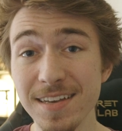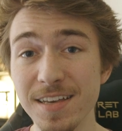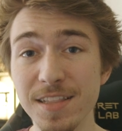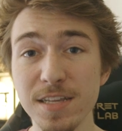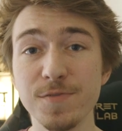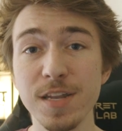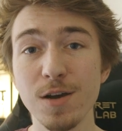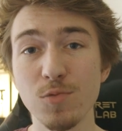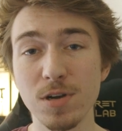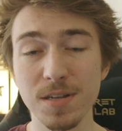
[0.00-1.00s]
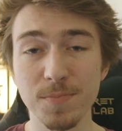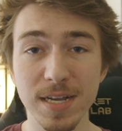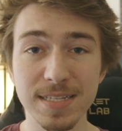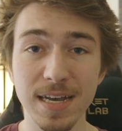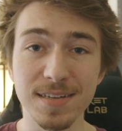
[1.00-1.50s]
In this video, we're going to
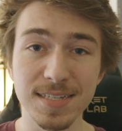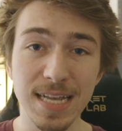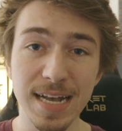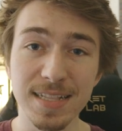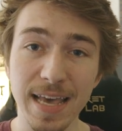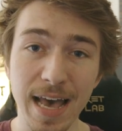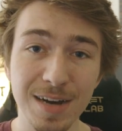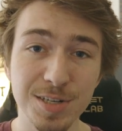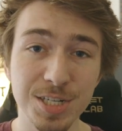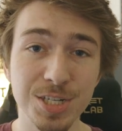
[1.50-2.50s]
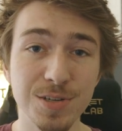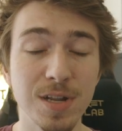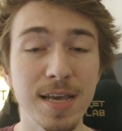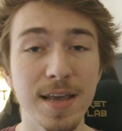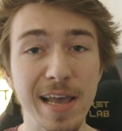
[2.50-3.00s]
break down exactly how to
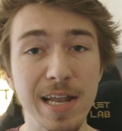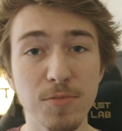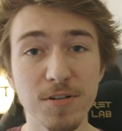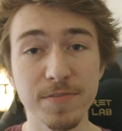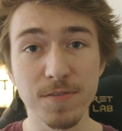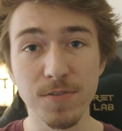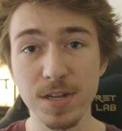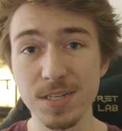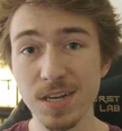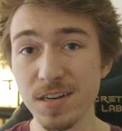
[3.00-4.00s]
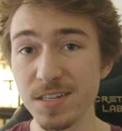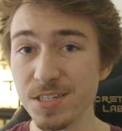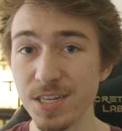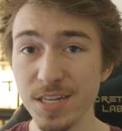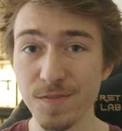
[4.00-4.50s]
shoot anamorphic footage on a
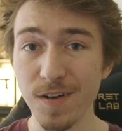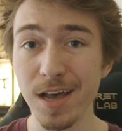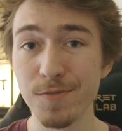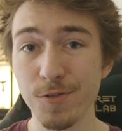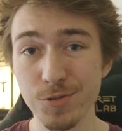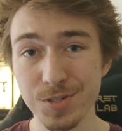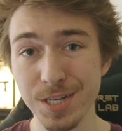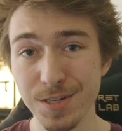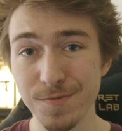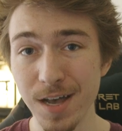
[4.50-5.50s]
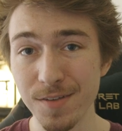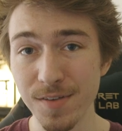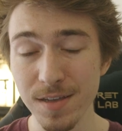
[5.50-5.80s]
G H five or G H five